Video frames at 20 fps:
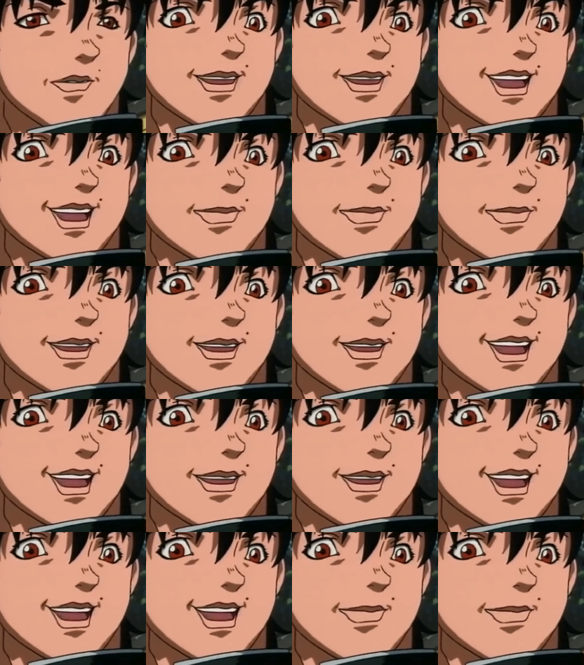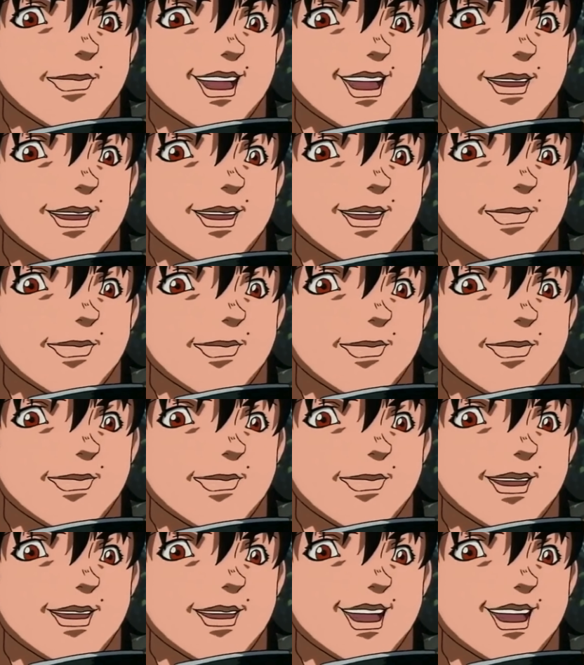That guy's nuts, huh?
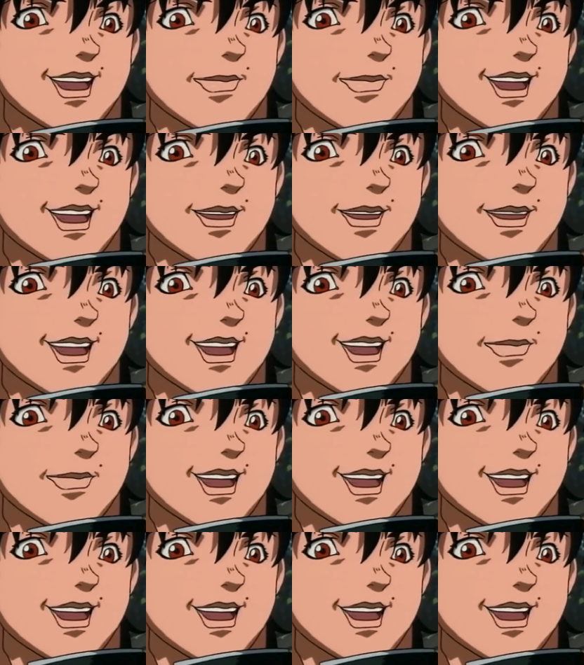We better go feed